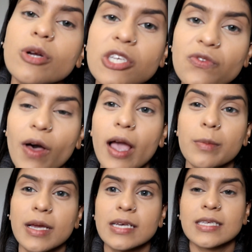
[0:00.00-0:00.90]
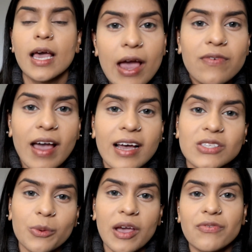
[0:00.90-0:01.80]
which is fine because if I had
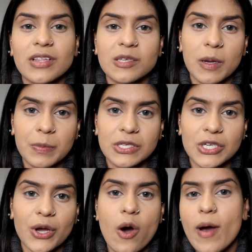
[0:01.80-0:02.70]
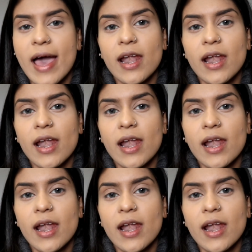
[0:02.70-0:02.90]
to wait for this pimple to go away,